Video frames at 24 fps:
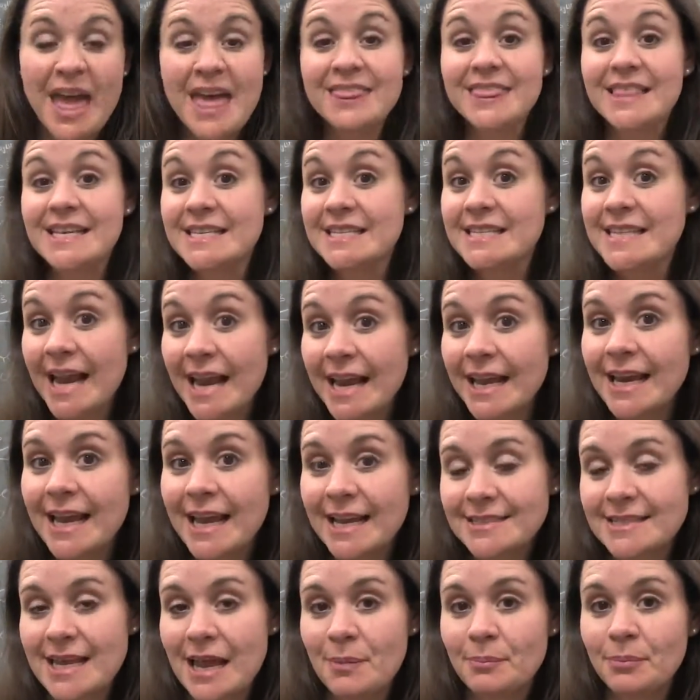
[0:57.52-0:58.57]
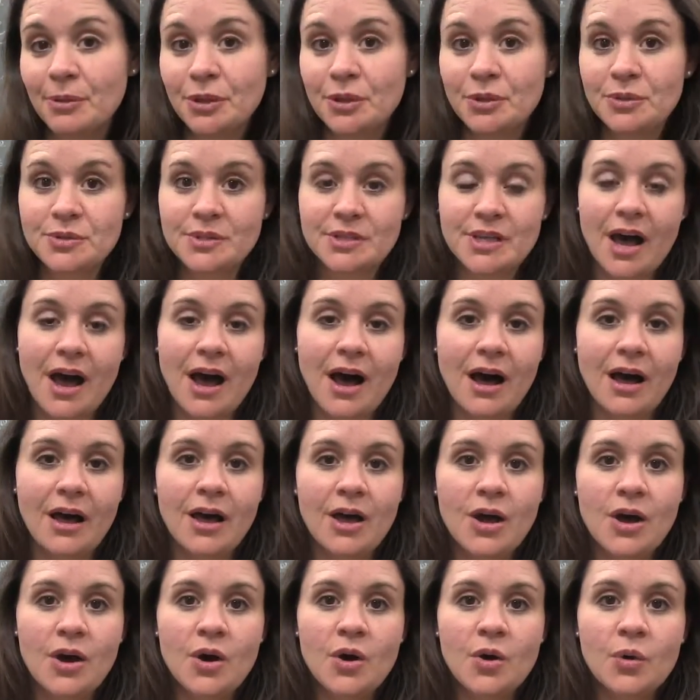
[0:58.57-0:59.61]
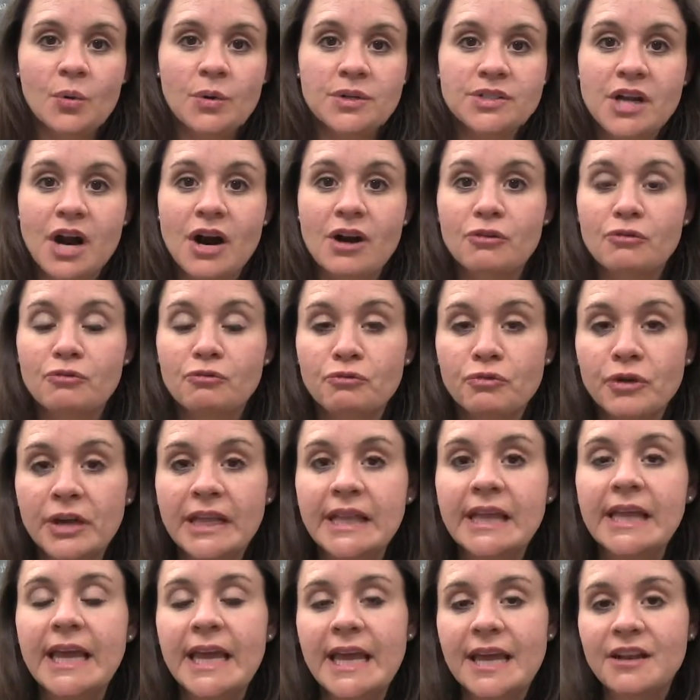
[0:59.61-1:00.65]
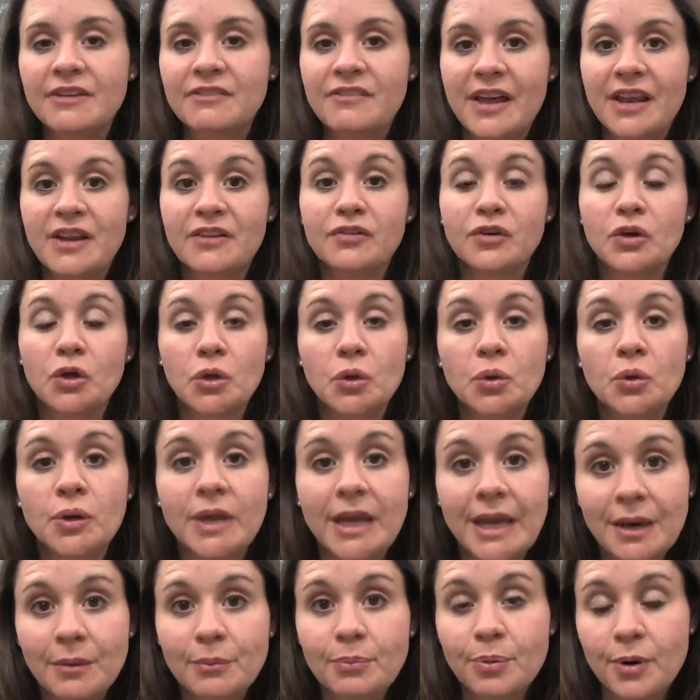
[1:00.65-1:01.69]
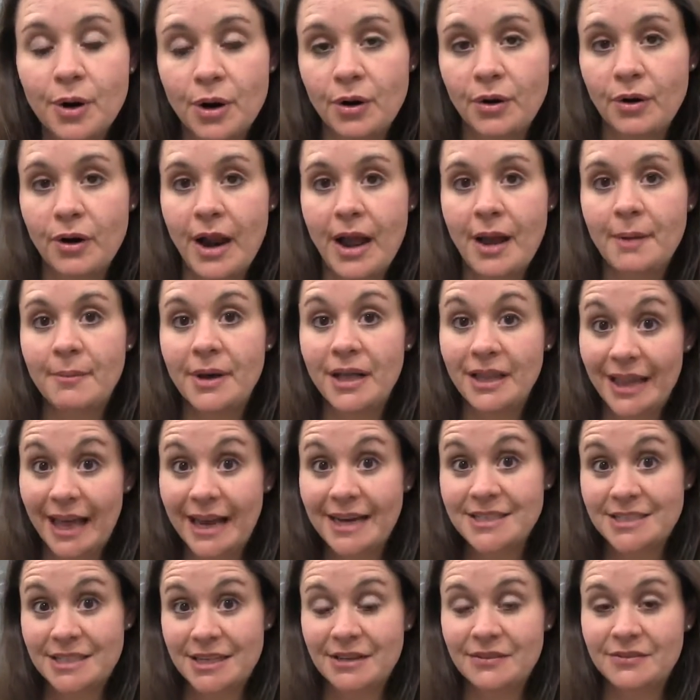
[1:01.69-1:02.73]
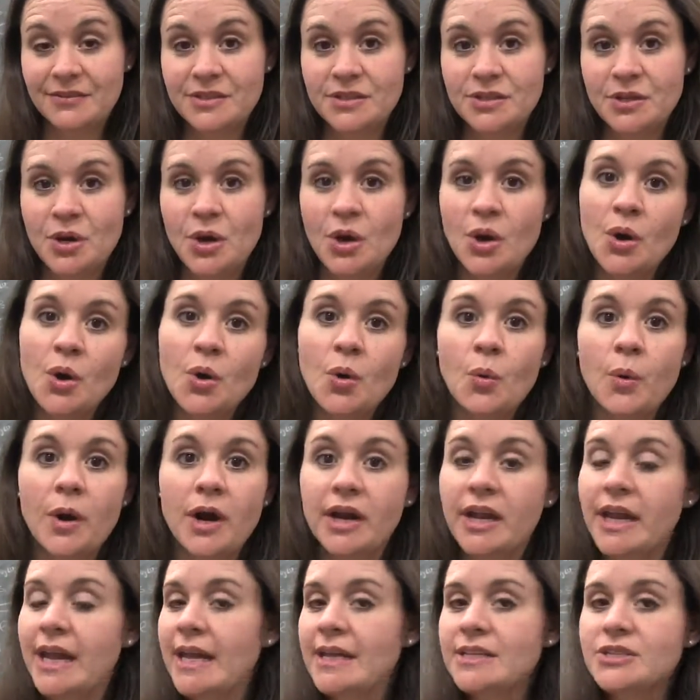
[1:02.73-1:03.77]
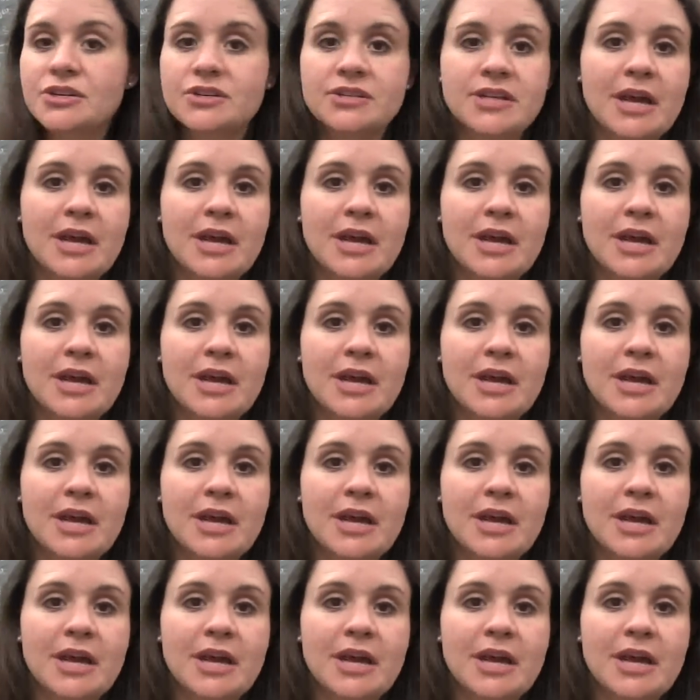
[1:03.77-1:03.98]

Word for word: The second example you saw was our really innovative Hugin program electives, where kids are